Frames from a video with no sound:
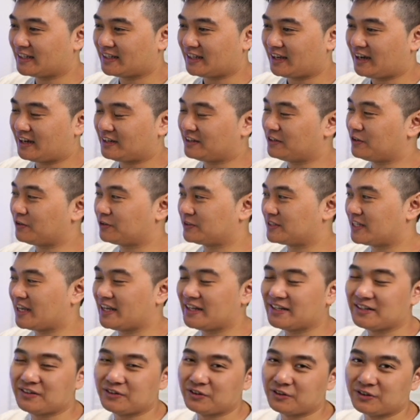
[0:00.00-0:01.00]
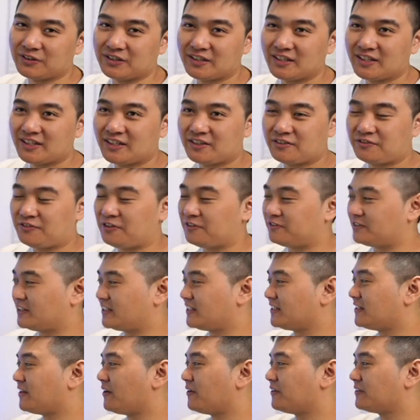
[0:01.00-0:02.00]
I know 10 or
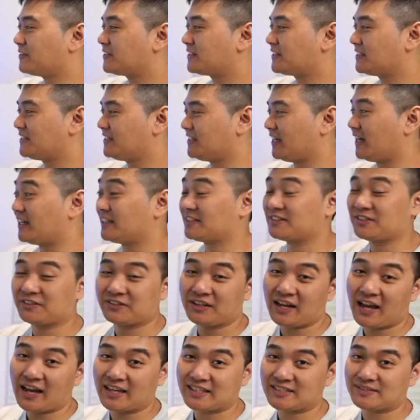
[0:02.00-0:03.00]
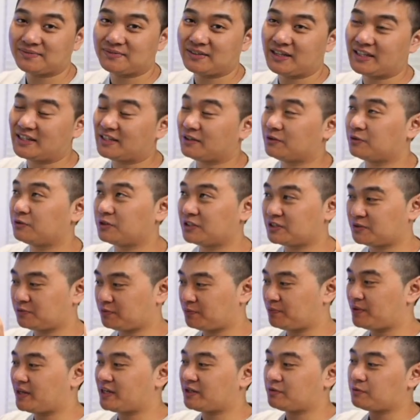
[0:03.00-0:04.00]
15 notes just on asthma, and they were just
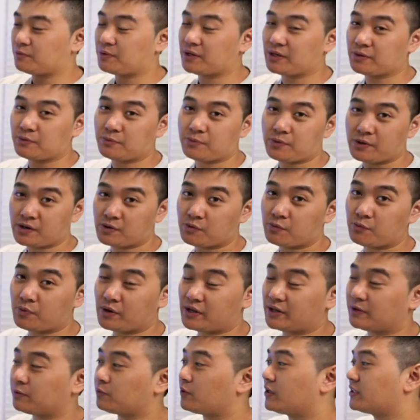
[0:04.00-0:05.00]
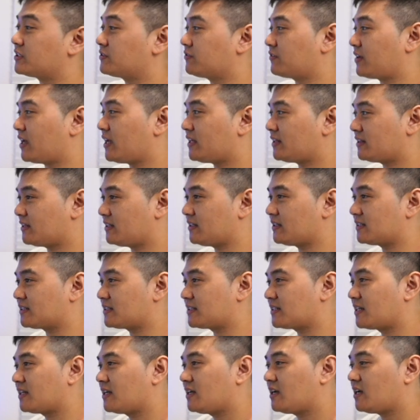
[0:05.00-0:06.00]
repeat. Whereas if I had
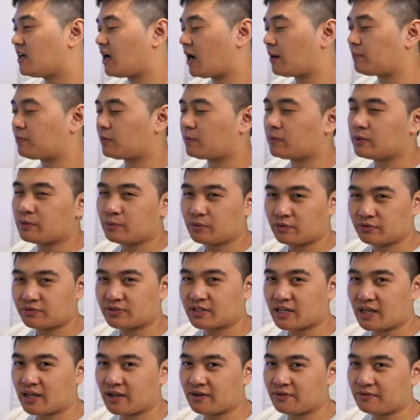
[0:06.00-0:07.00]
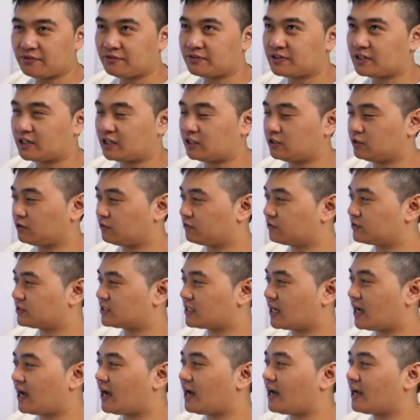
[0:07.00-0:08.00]
this, I probably would have saved a lot of
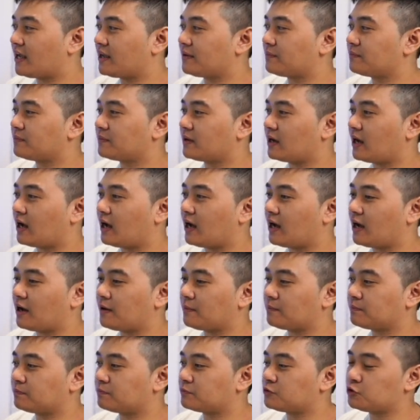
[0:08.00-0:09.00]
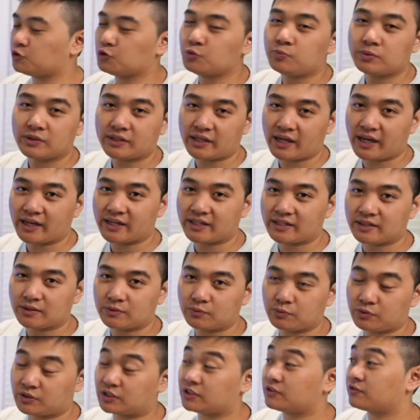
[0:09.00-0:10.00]
time duplicating,
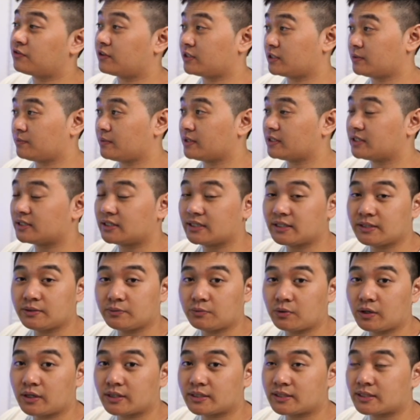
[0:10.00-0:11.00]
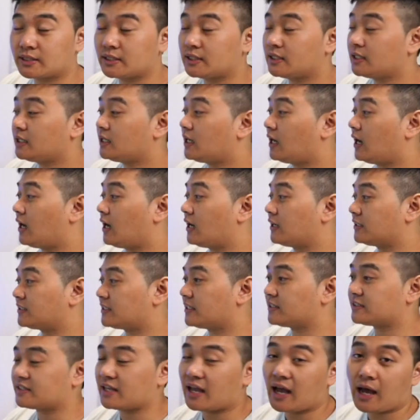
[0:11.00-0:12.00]
which is fundamentally what
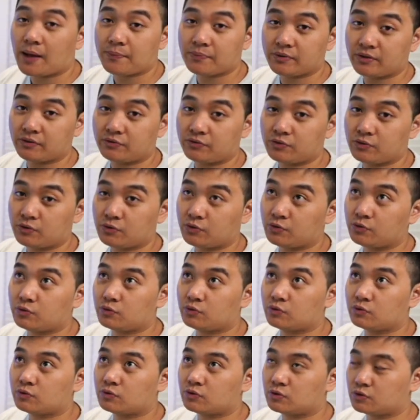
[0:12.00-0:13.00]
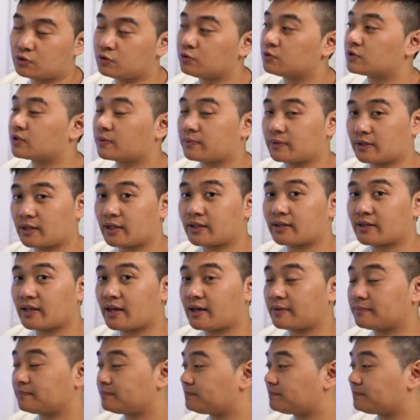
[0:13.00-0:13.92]
tends to happen if you do something like that.